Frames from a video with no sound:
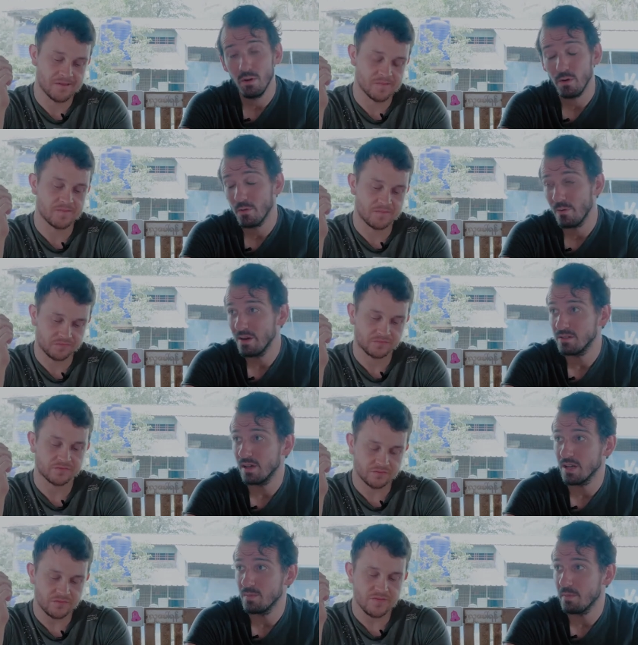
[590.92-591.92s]
Speaker 1: who we were
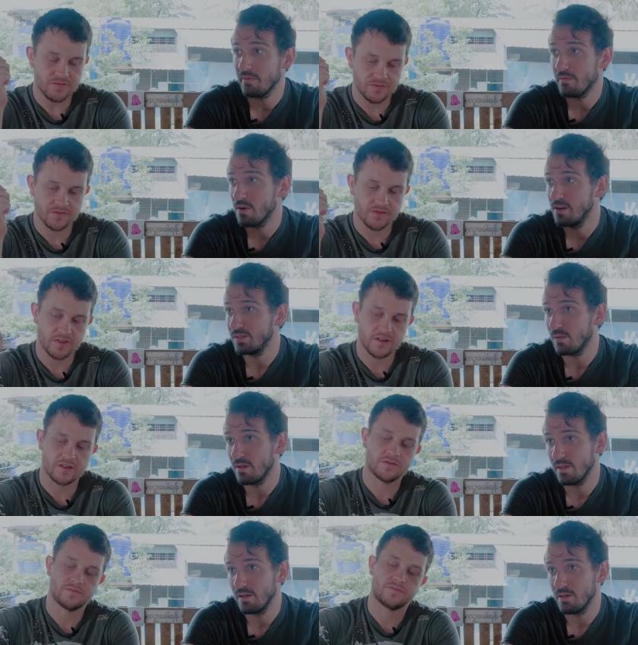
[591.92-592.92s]
talking about before, he's
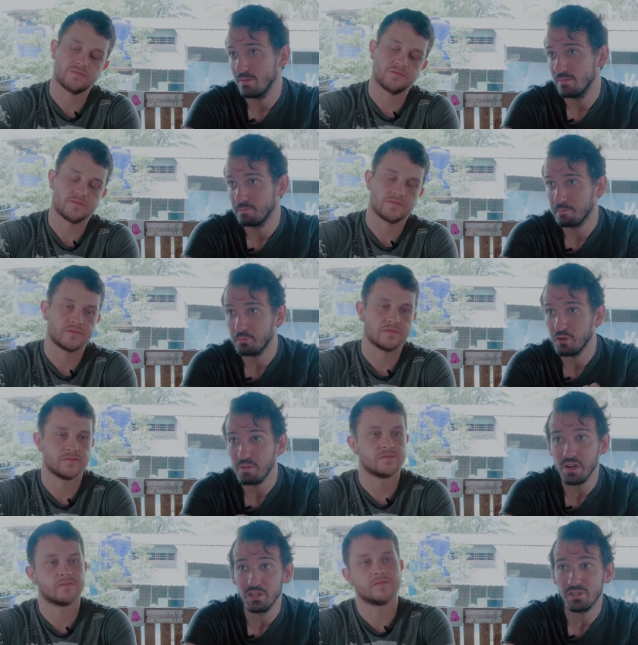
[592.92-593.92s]
one of the
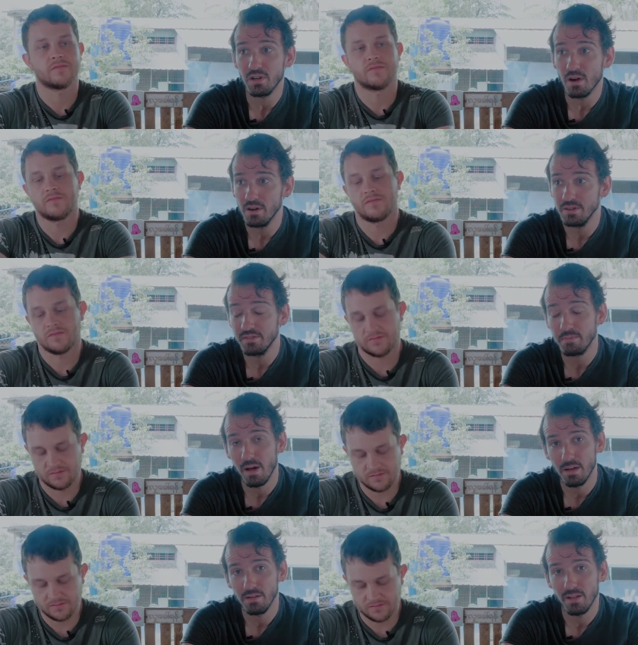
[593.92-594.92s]
premier stars of
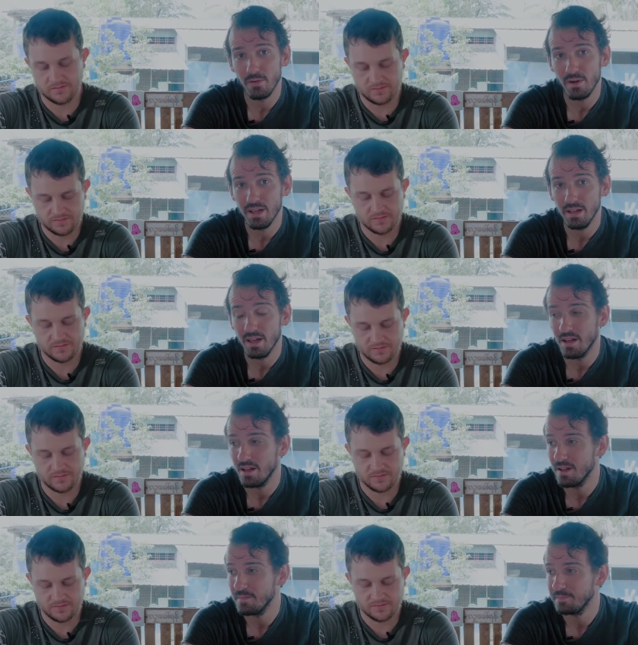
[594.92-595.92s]
modern Lethwei.
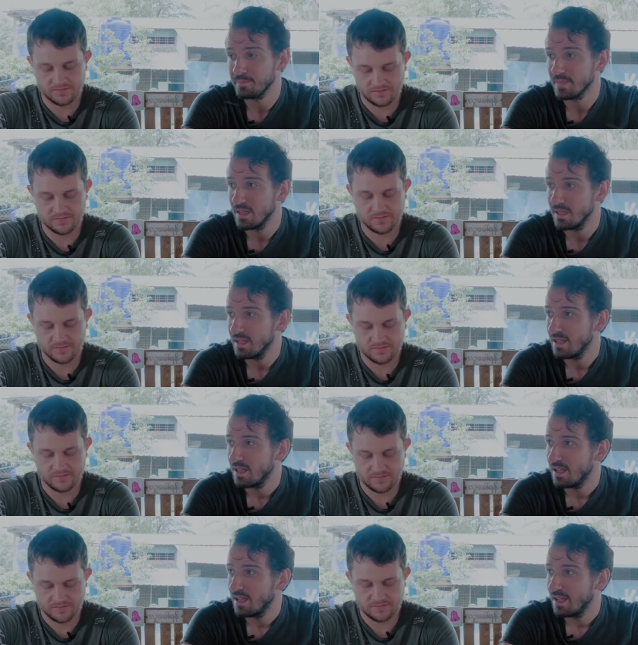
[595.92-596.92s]
Um,
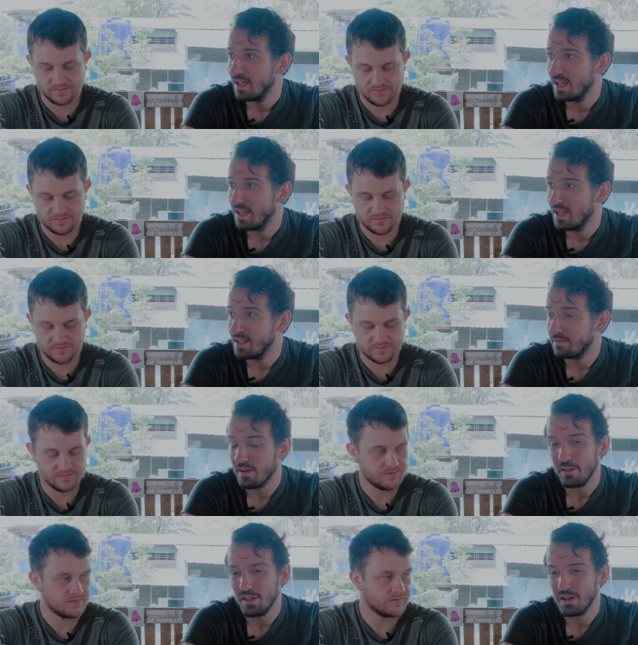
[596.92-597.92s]
And
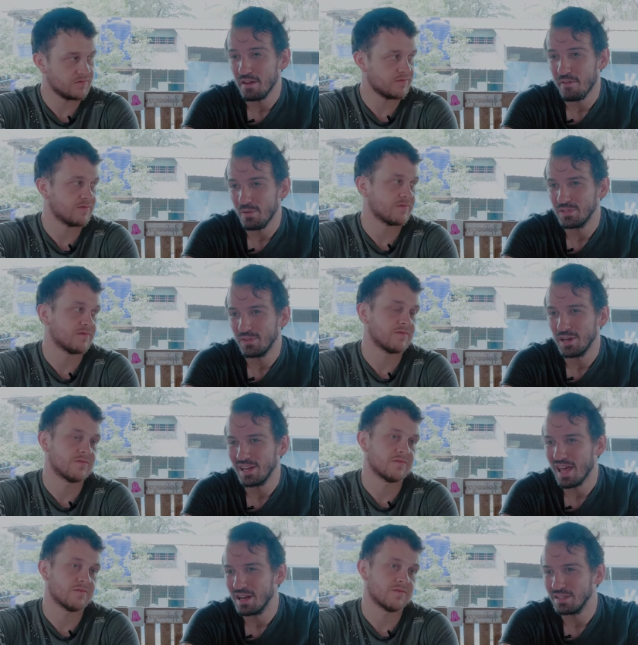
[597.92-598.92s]
funnily enough, I was
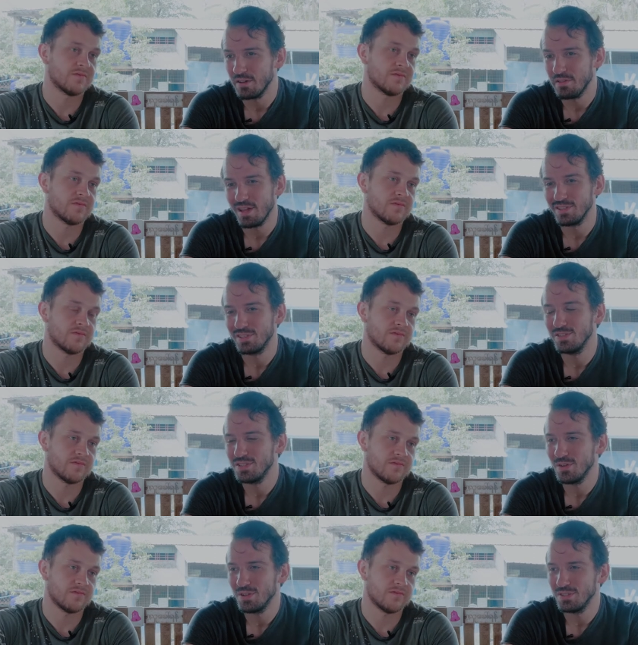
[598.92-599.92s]
reading an anecdote that
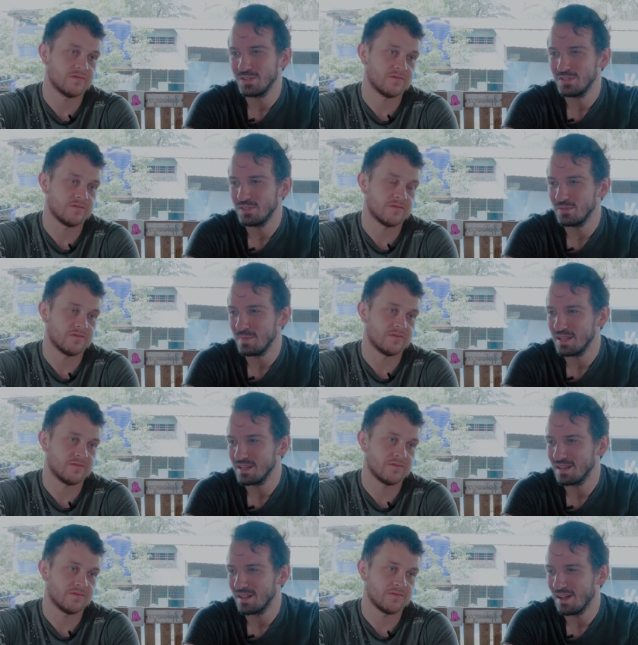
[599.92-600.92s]
Tutu and Tun Tun
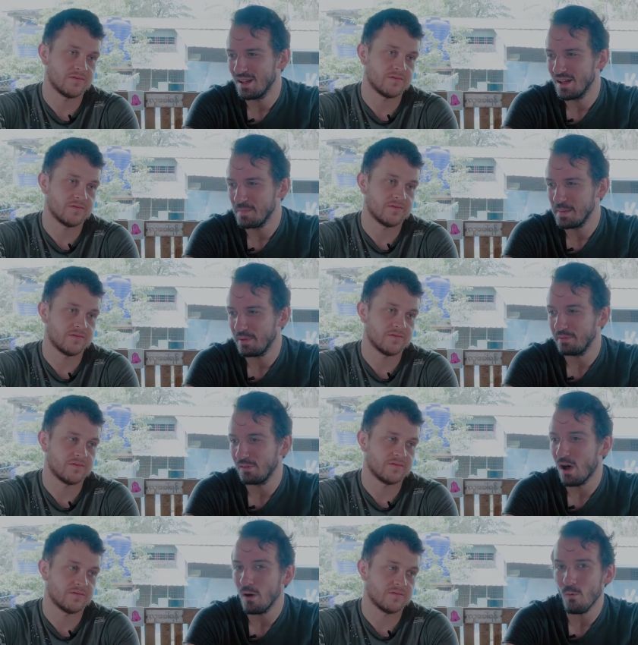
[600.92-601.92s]
Min, uh, people
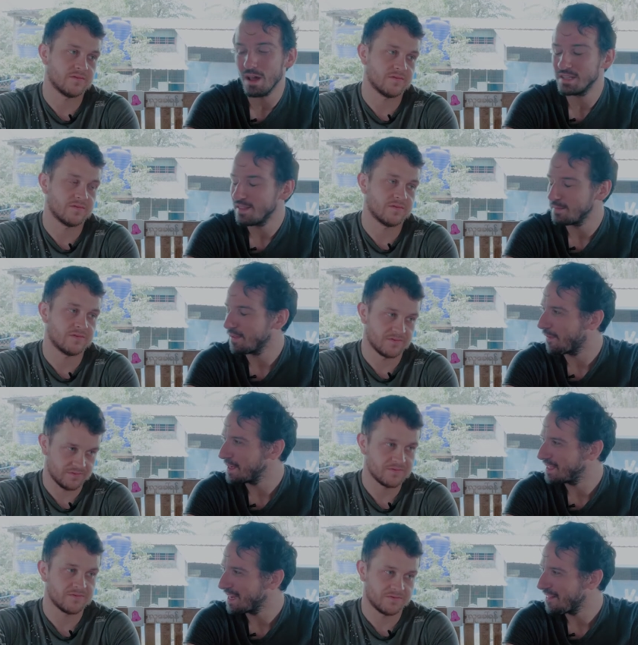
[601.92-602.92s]
have long wanted them to
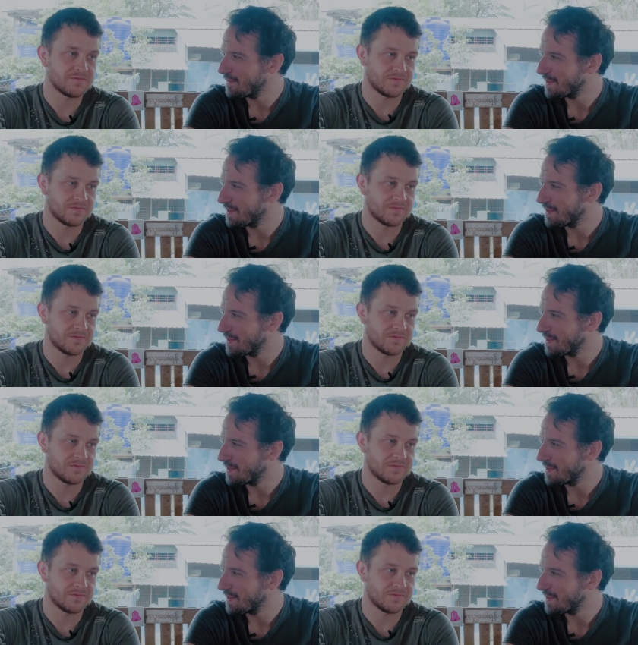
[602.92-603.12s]
fight together,